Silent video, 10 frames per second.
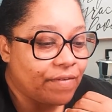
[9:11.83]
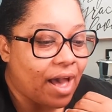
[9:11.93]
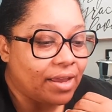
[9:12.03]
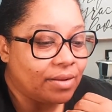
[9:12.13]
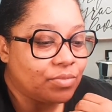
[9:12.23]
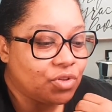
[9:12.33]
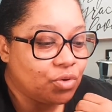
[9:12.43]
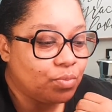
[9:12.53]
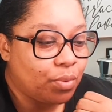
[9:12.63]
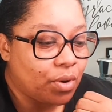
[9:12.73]
items
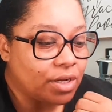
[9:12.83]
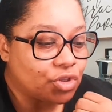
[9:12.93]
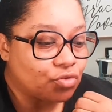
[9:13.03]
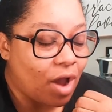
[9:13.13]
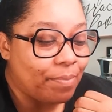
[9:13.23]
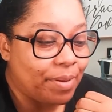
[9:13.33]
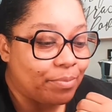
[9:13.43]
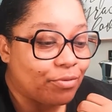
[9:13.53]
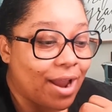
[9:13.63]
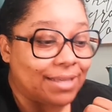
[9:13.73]
you bought drop in
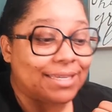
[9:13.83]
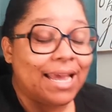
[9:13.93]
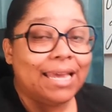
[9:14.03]
price.